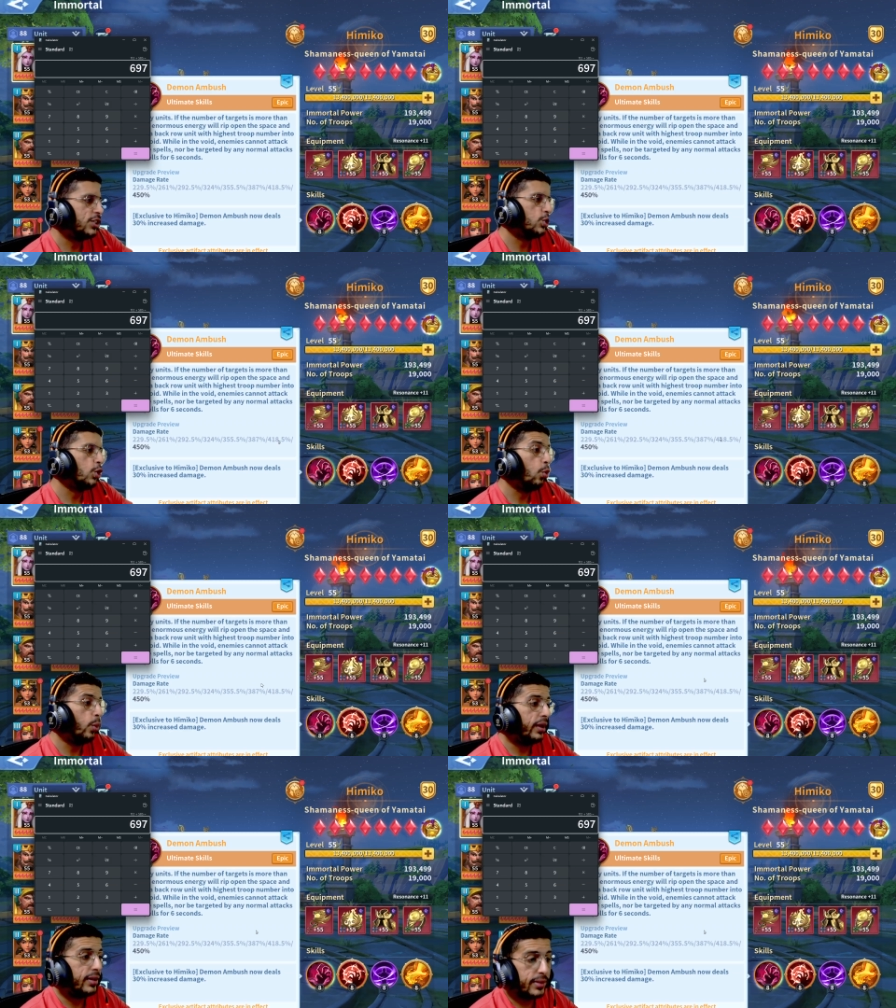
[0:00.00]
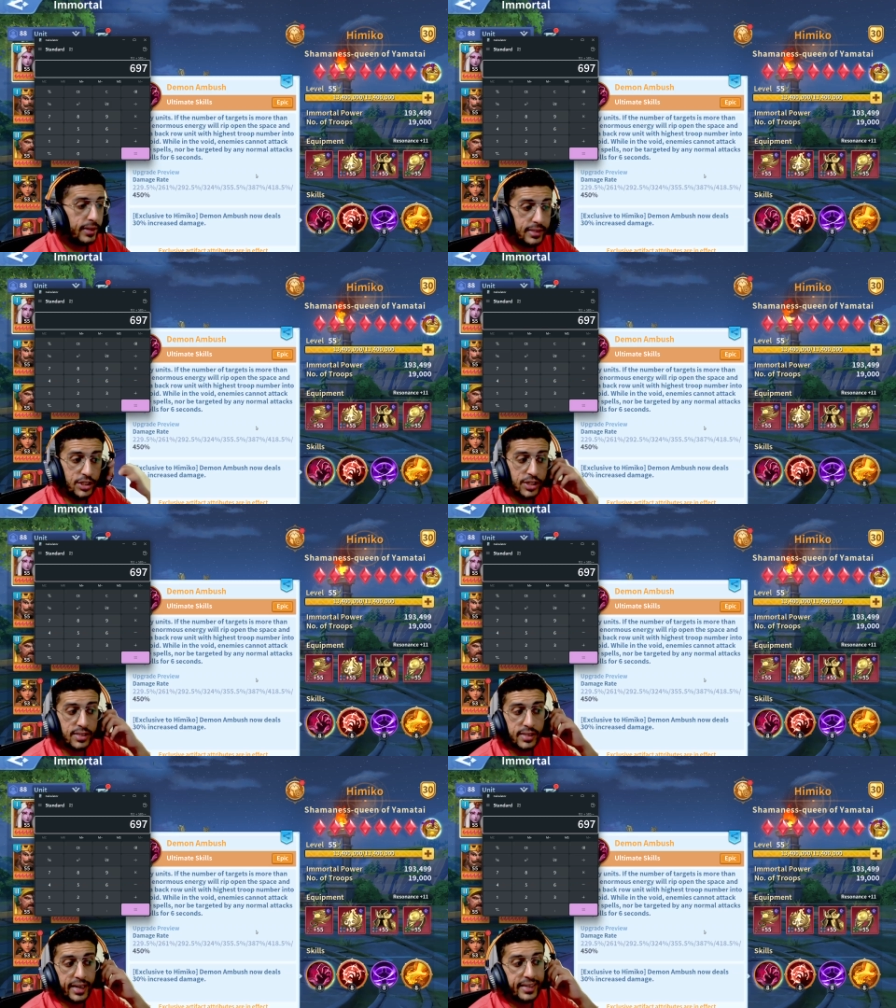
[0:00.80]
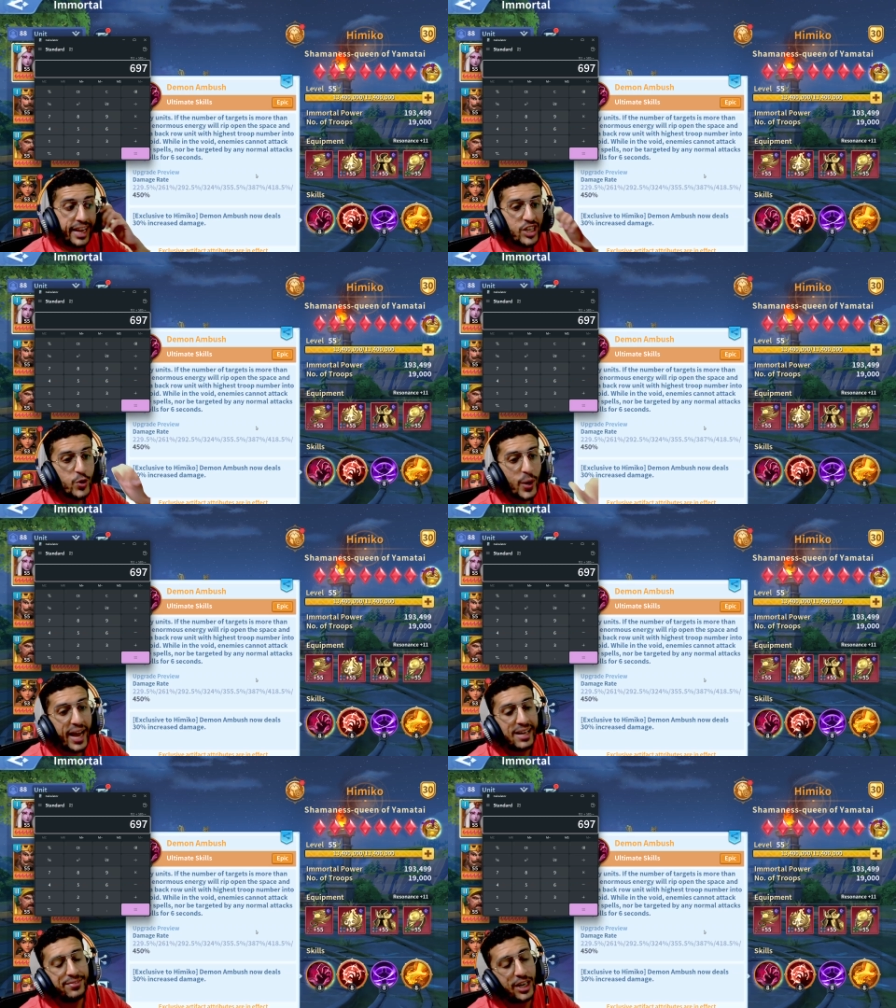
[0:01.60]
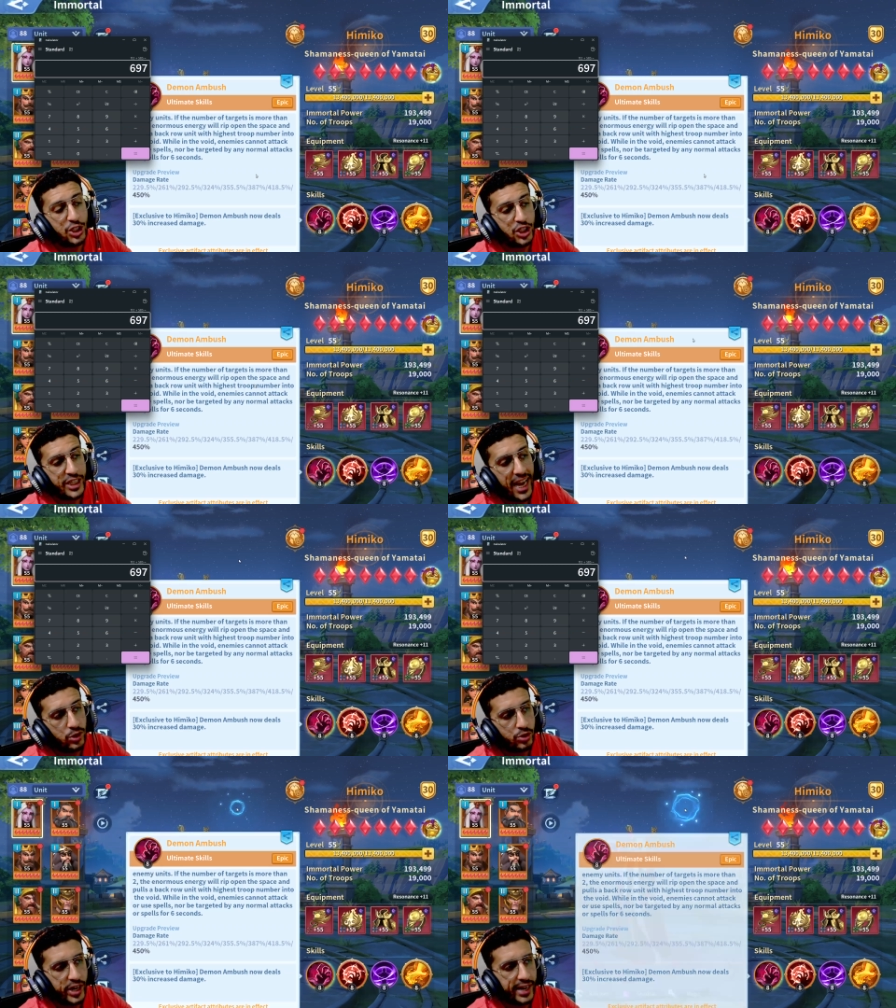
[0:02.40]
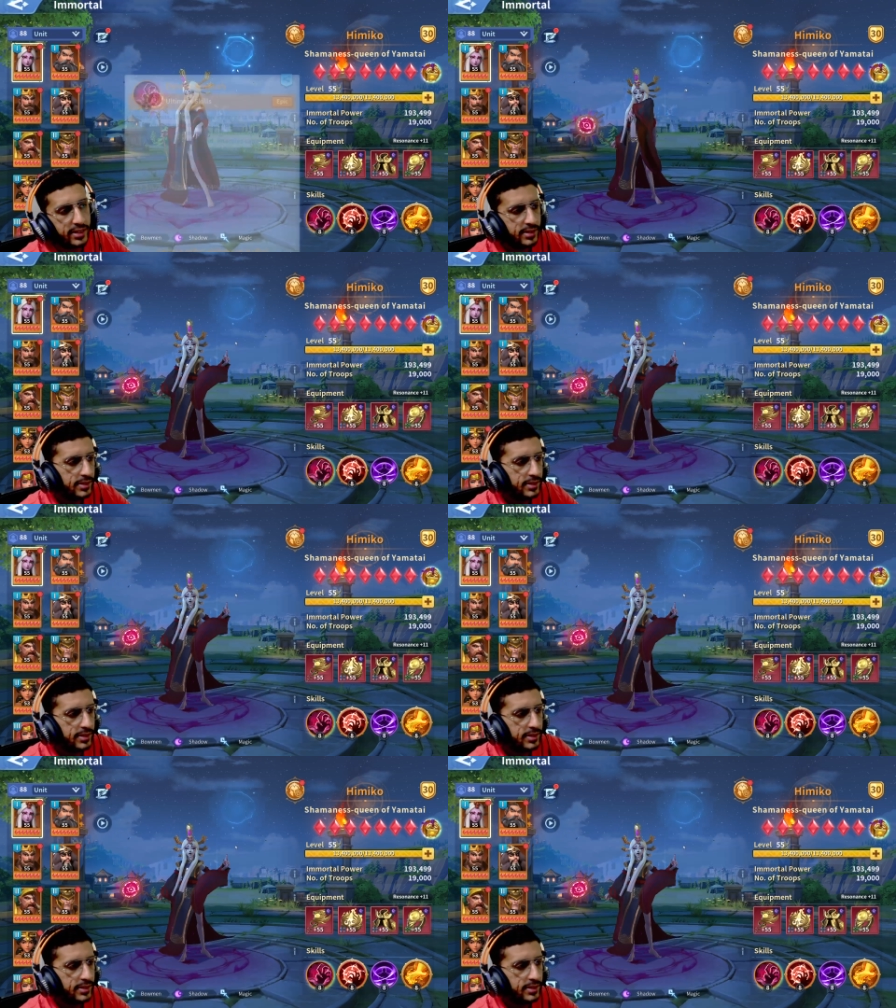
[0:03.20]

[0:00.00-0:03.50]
So let's just say that you have a shadow dragon,